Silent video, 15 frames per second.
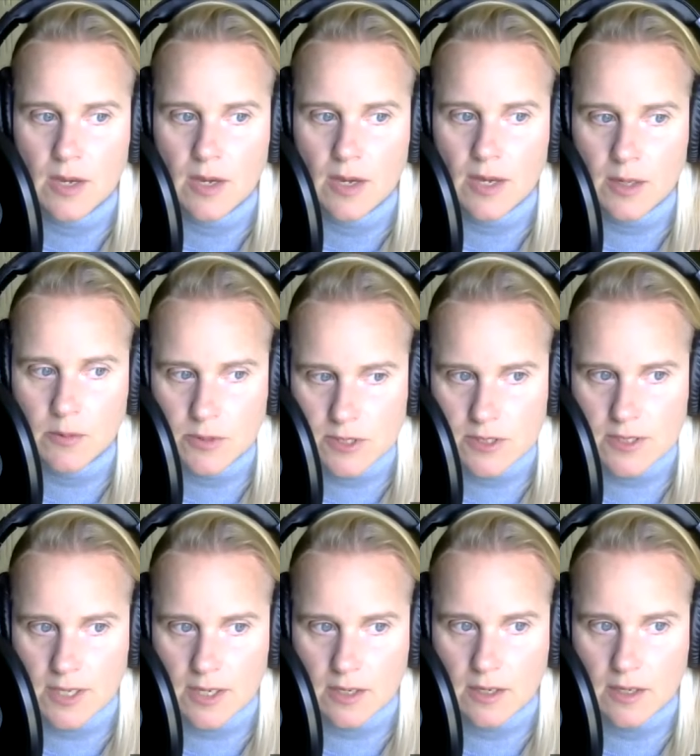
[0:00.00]
he was
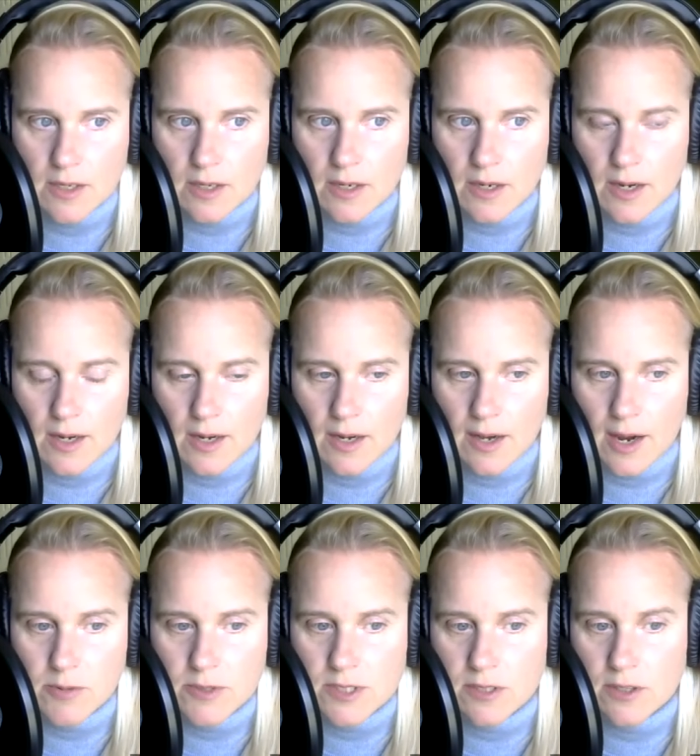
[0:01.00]
sick. Uh, I
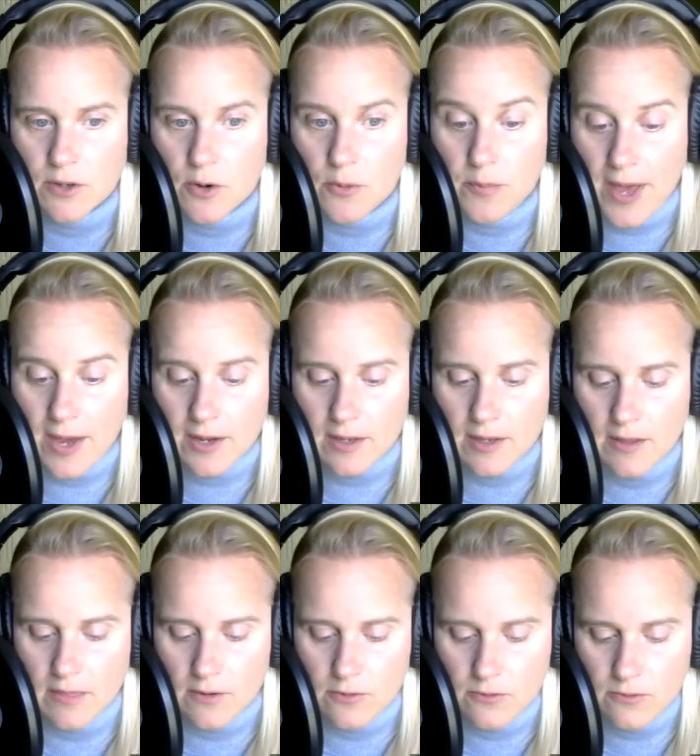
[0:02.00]
was going to go back in
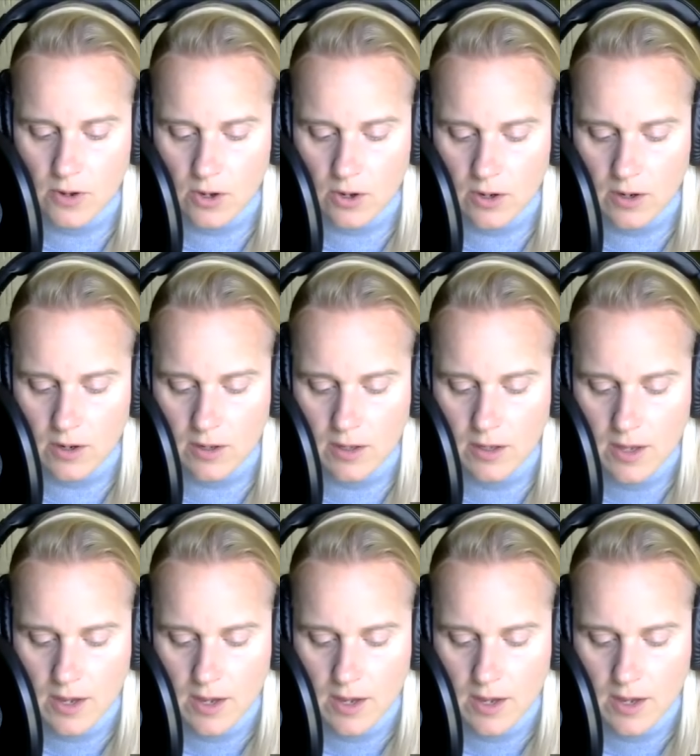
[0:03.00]
the fall,